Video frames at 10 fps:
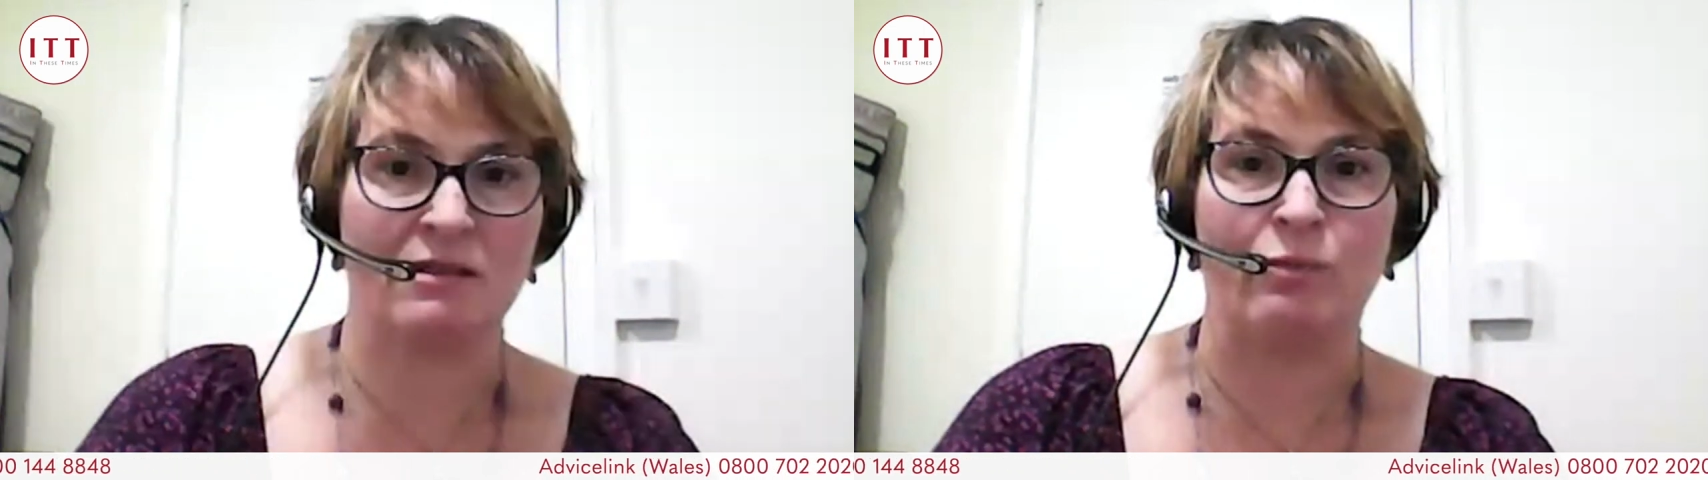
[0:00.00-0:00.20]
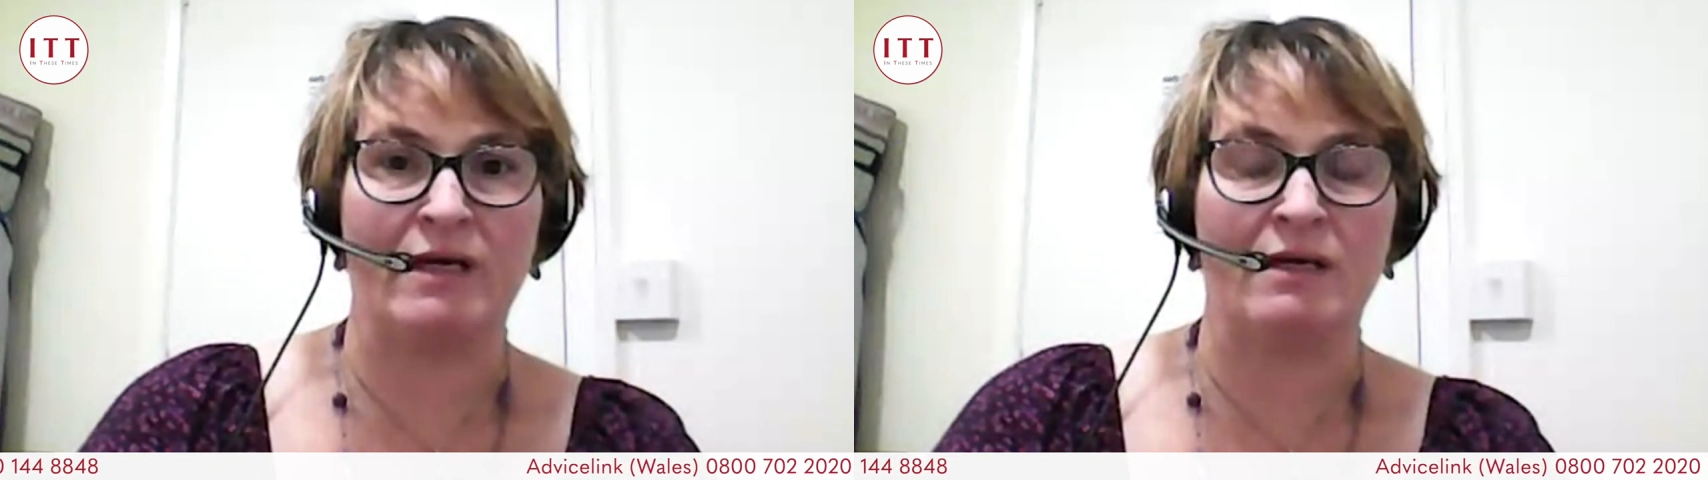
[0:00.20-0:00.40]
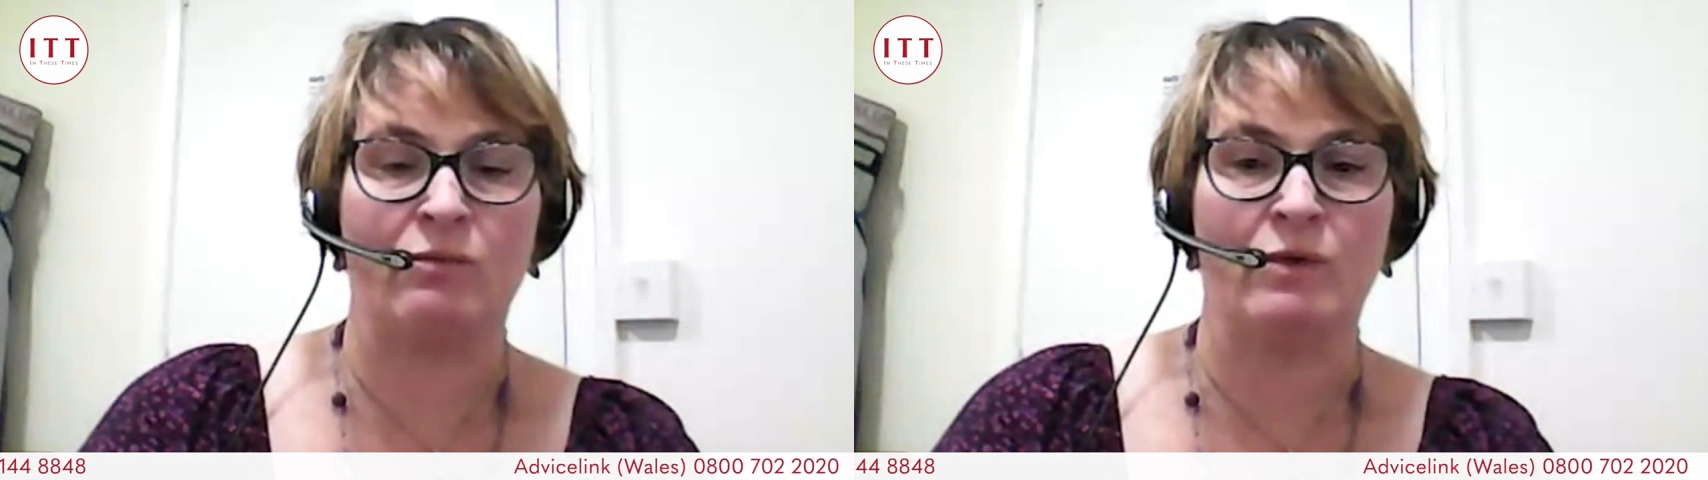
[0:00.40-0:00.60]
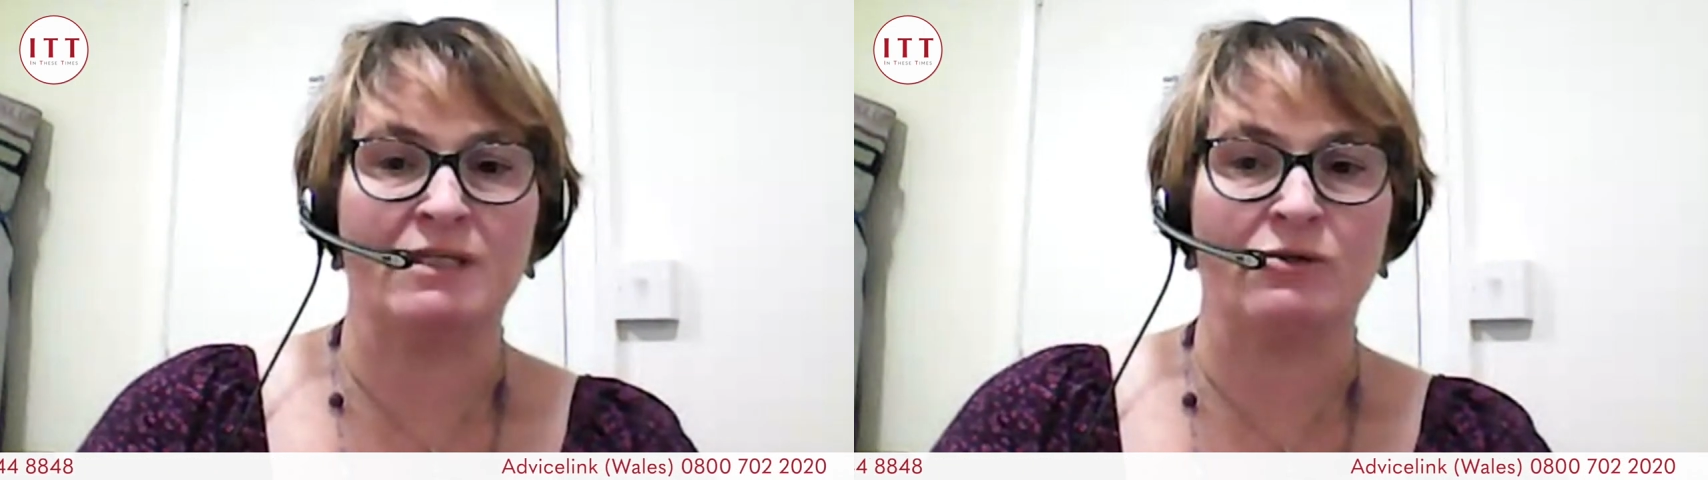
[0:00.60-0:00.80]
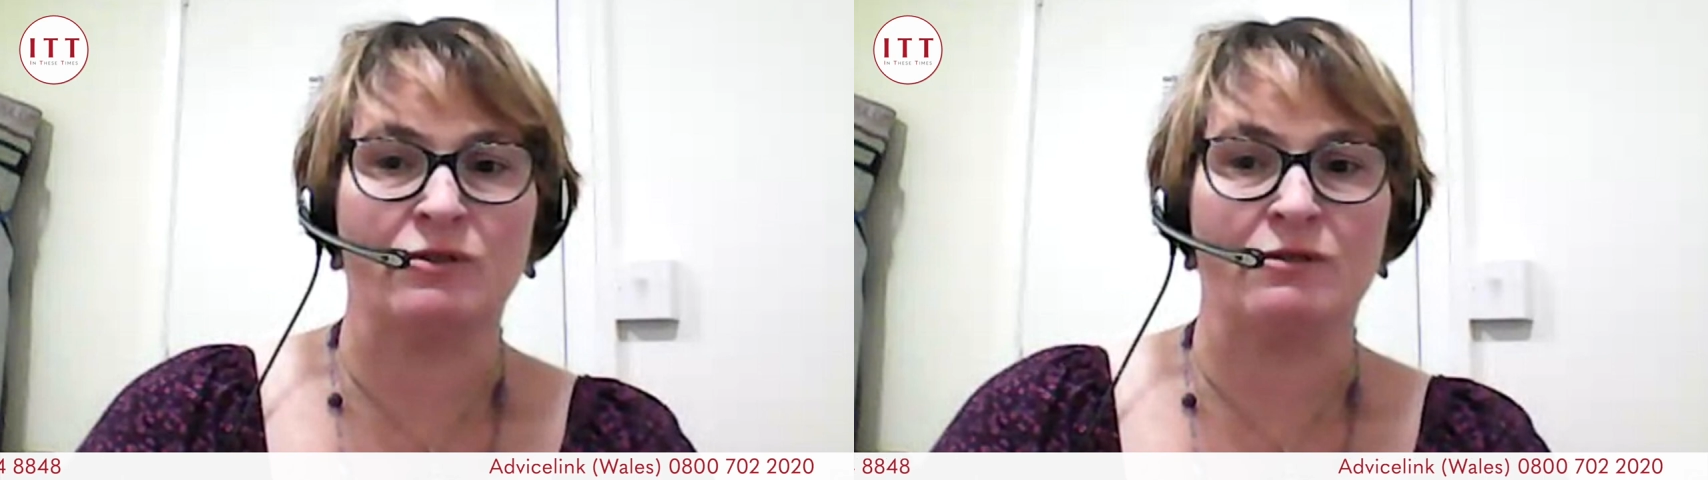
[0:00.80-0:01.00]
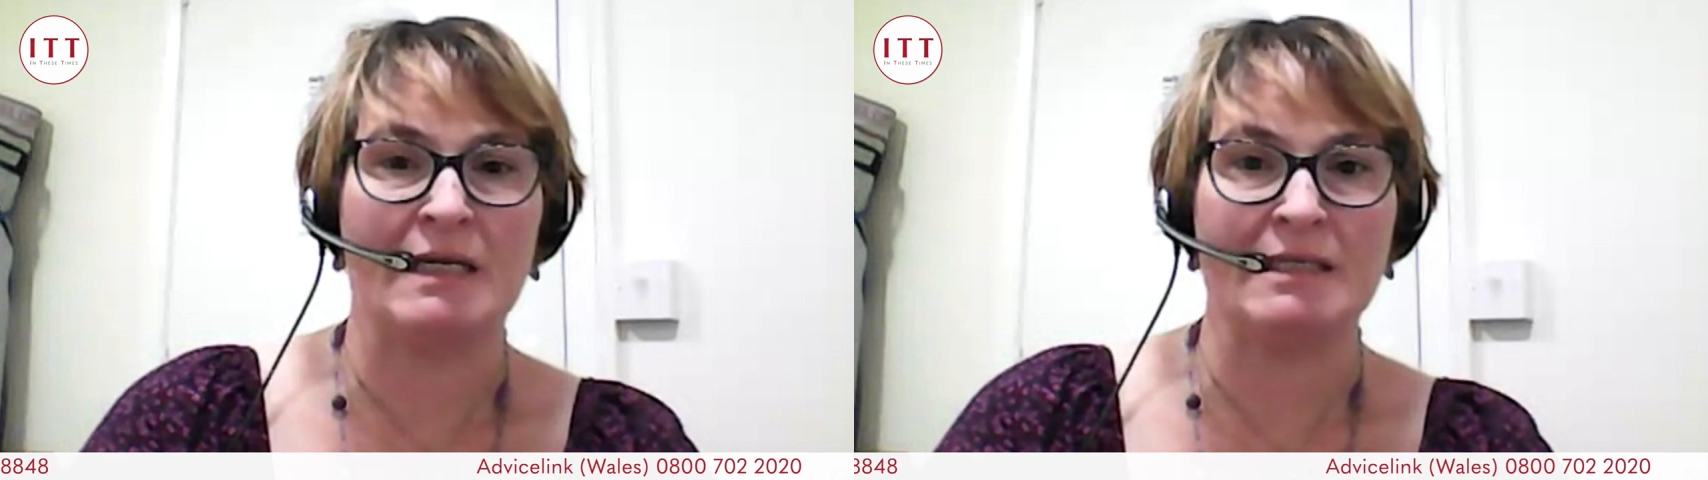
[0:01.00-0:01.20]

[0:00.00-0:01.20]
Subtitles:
And we sort of